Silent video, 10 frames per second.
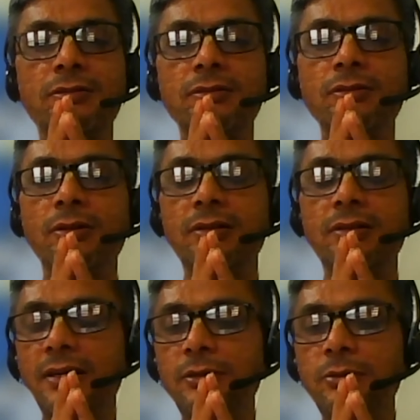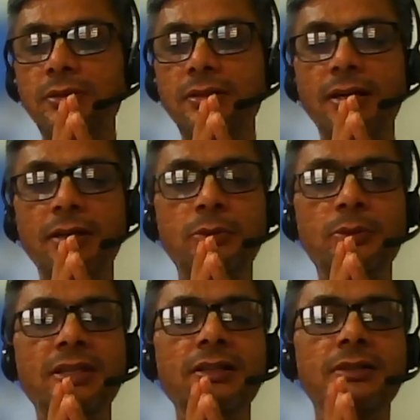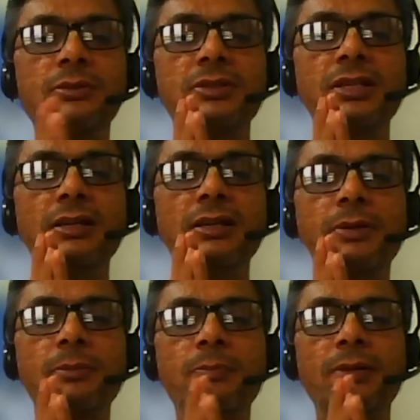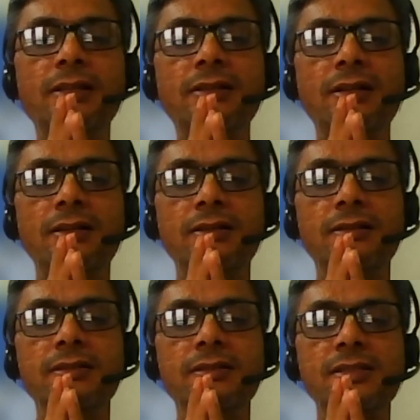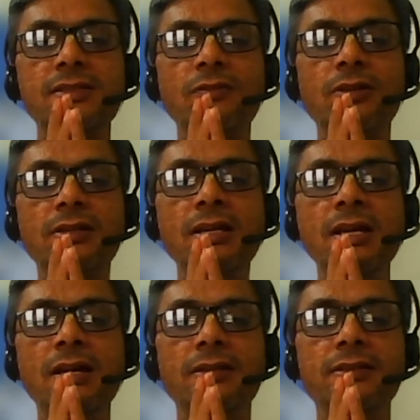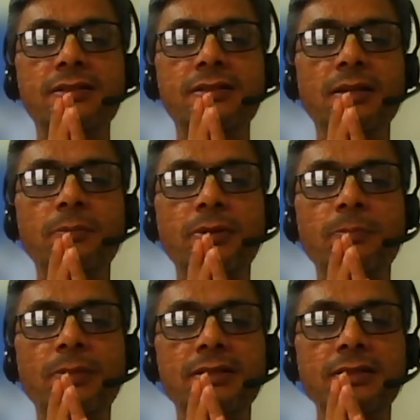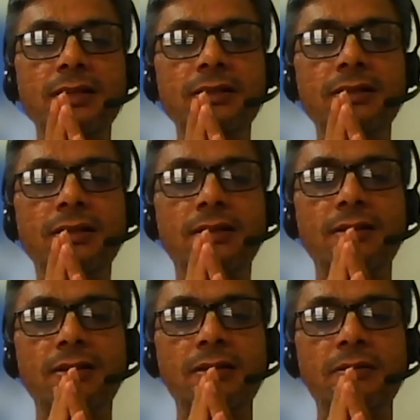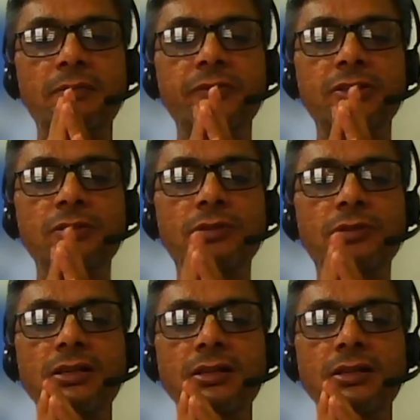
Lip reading: tried to hear to Srila Prabhupada, and this is what the Srila Prabhupada said,